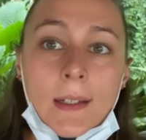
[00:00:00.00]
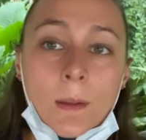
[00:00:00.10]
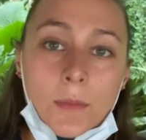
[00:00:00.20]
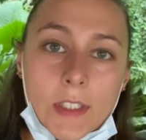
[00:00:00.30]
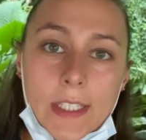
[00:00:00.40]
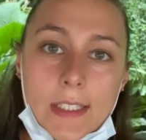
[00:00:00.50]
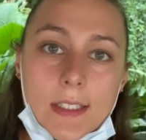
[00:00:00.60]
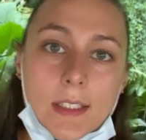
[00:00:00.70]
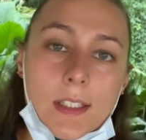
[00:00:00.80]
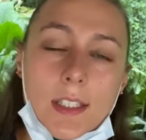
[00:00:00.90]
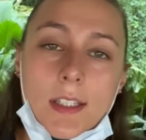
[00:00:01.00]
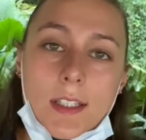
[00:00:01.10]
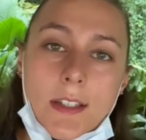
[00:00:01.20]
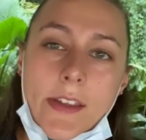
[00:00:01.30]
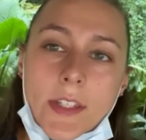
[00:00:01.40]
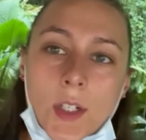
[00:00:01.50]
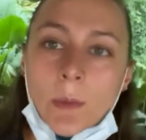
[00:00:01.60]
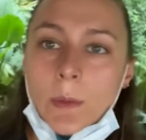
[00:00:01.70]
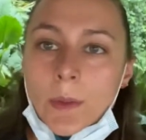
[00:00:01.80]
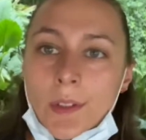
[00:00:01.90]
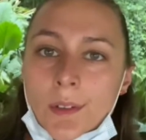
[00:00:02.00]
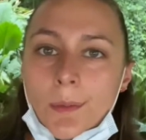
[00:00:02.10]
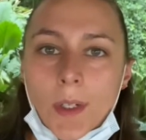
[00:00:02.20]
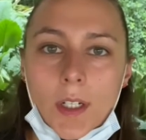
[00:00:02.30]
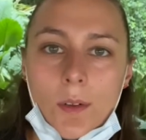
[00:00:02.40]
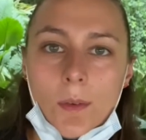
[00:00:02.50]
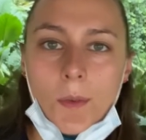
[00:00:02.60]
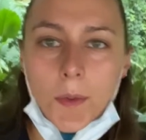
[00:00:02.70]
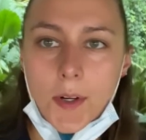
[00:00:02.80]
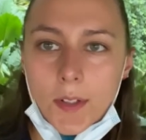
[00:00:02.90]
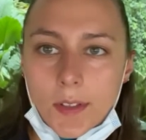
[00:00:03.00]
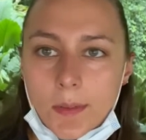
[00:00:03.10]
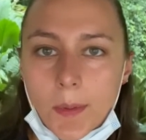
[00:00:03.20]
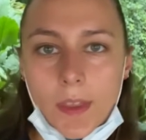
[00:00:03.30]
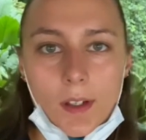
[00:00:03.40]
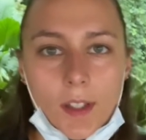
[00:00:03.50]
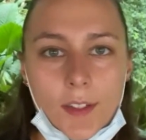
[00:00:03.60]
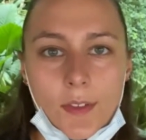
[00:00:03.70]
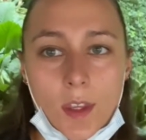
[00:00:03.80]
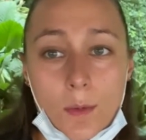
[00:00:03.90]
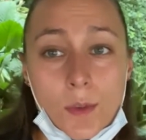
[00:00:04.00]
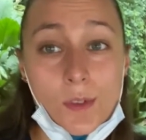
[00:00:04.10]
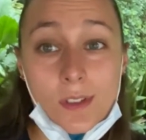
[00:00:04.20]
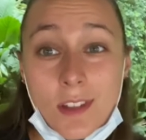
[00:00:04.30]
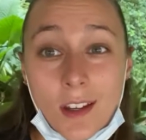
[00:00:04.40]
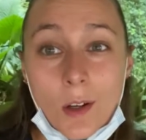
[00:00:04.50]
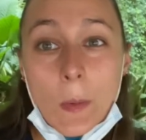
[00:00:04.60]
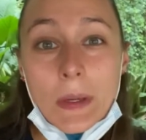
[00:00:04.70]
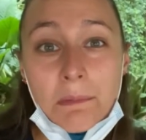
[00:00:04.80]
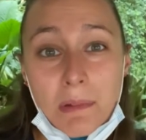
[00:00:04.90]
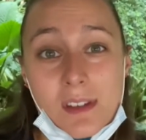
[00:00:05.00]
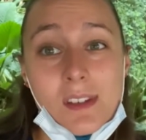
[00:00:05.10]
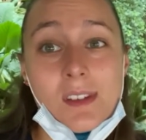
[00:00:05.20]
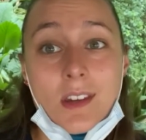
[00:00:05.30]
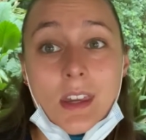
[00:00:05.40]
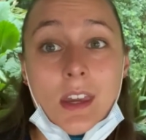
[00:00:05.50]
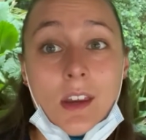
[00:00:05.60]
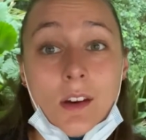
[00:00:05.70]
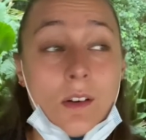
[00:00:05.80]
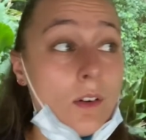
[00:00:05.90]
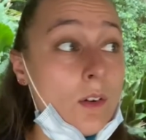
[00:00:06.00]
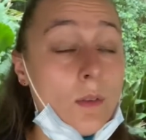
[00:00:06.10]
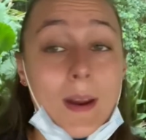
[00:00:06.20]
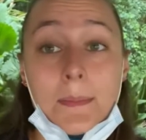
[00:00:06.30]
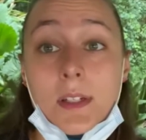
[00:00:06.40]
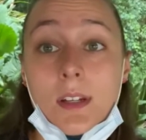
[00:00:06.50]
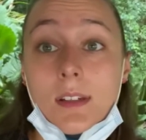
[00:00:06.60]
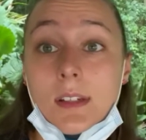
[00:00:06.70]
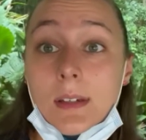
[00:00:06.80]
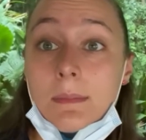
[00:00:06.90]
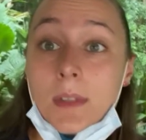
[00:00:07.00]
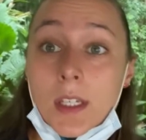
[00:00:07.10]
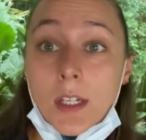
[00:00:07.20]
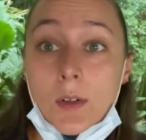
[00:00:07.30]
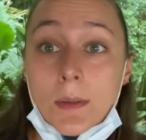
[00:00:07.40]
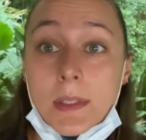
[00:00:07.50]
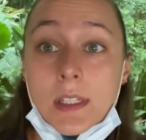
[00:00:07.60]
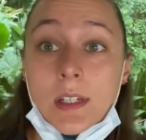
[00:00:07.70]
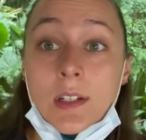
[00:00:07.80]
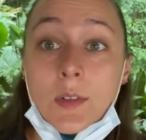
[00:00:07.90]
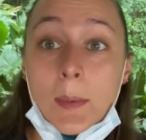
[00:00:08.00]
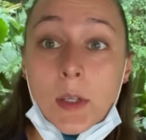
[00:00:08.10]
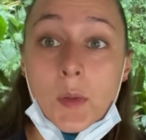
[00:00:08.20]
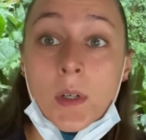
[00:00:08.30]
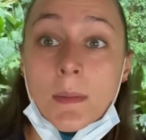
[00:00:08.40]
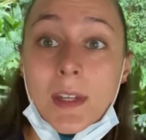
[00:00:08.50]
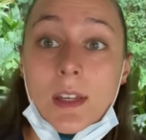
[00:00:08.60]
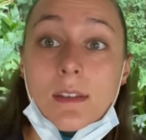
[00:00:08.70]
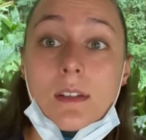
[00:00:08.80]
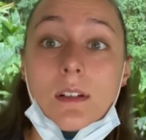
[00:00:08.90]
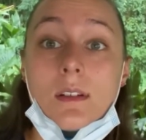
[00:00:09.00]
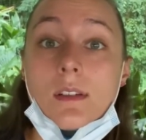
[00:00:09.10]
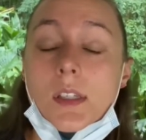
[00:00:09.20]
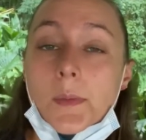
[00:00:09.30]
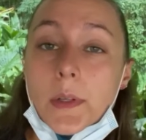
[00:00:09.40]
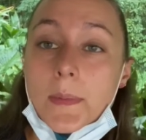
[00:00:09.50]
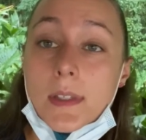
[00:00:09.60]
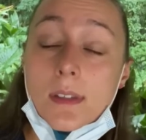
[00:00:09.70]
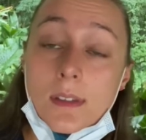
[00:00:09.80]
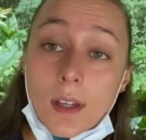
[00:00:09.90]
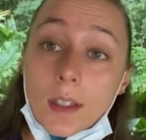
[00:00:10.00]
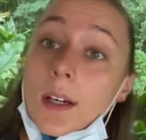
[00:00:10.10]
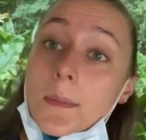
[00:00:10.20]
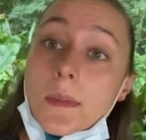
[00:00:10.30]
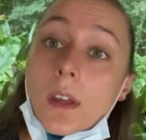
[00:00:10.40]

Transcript: Helpful hint in this corona ridden world with all of the resorts not open, buses take a crap ton of time. We've been sitting here for about 20 minutes and a Disney Springs bus has not come.